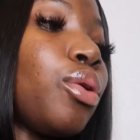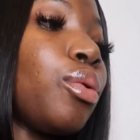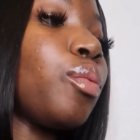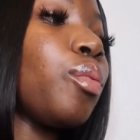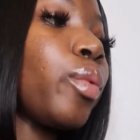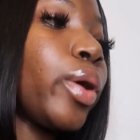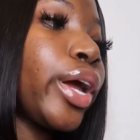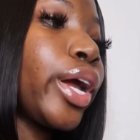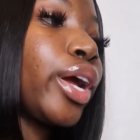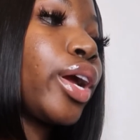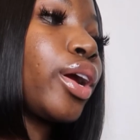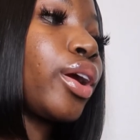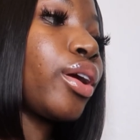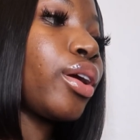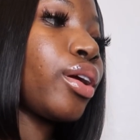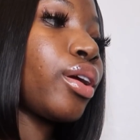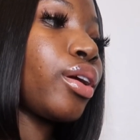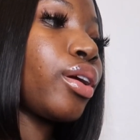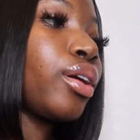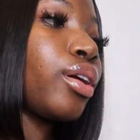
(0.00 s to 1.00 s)

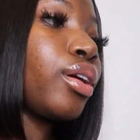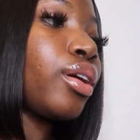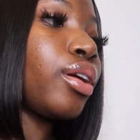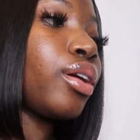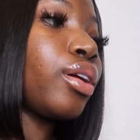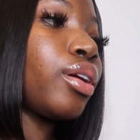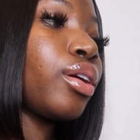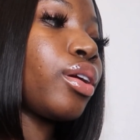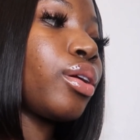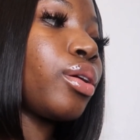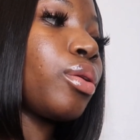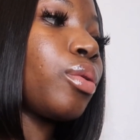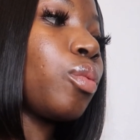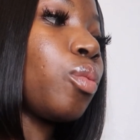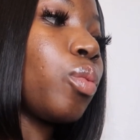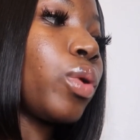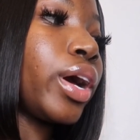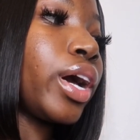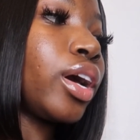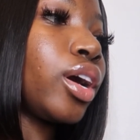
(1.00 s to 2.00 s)
where
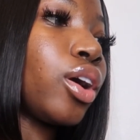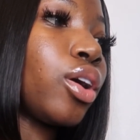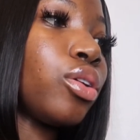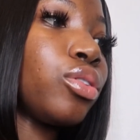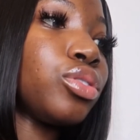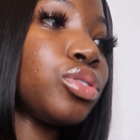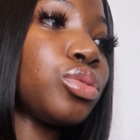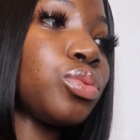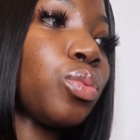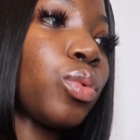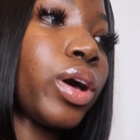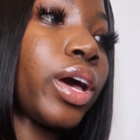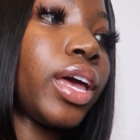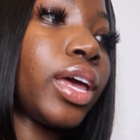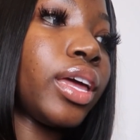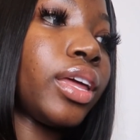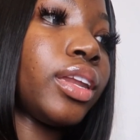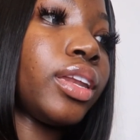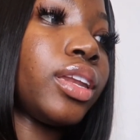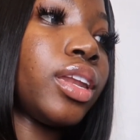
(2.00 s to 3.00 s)
what goes what,
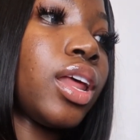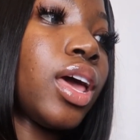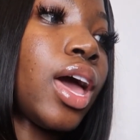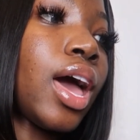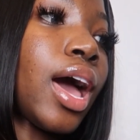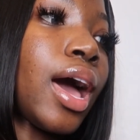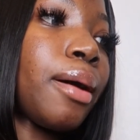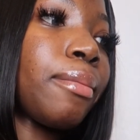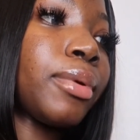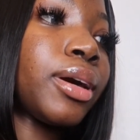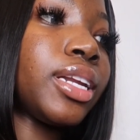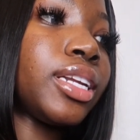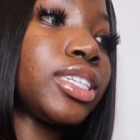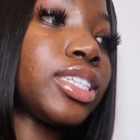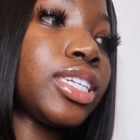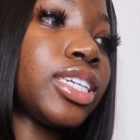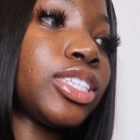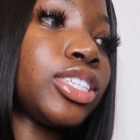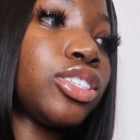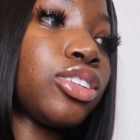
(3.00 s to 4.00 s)
and I'm
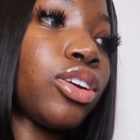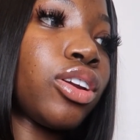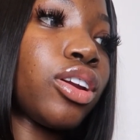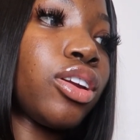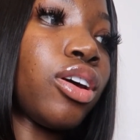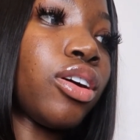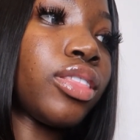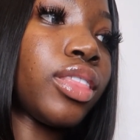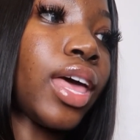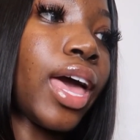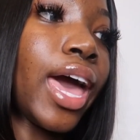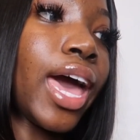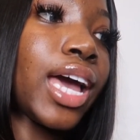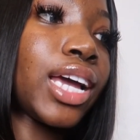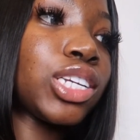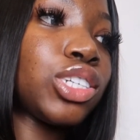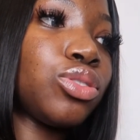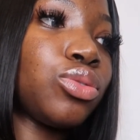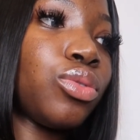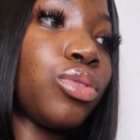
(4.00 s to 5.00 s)
gonna get started on the
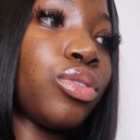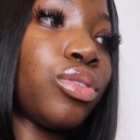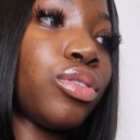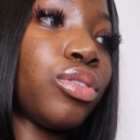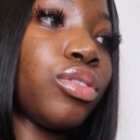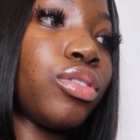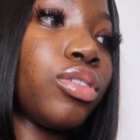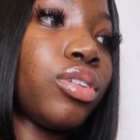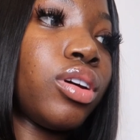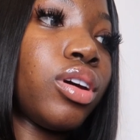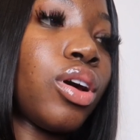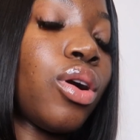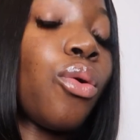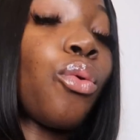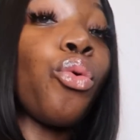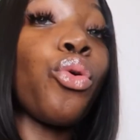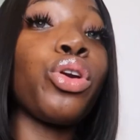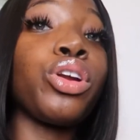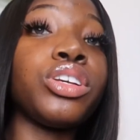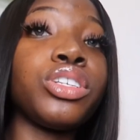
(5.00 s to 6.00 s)
actual
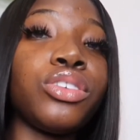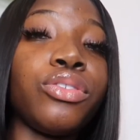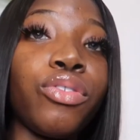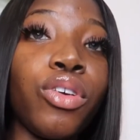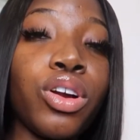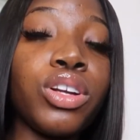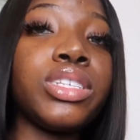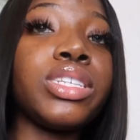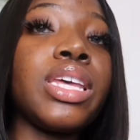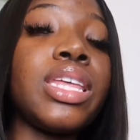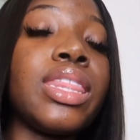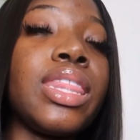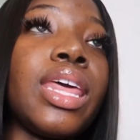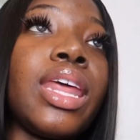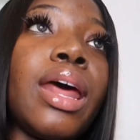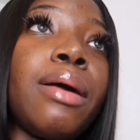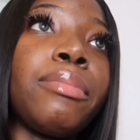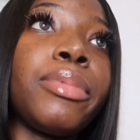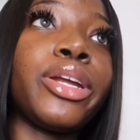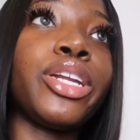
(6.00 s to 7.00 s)
orders first, and
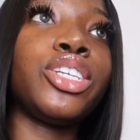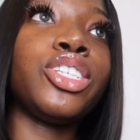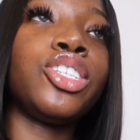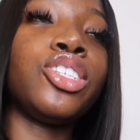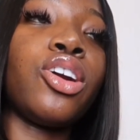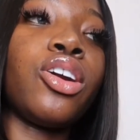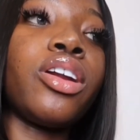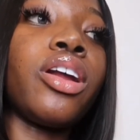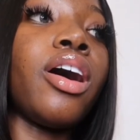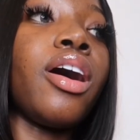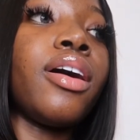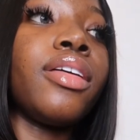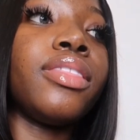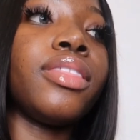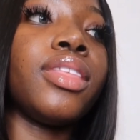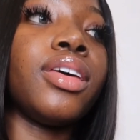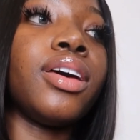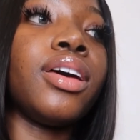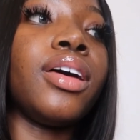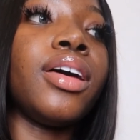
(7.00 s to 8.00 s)
then I'm gonna start
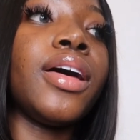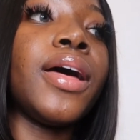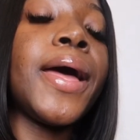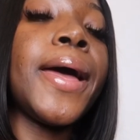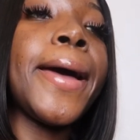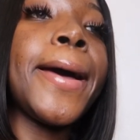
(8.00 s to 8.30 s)
on the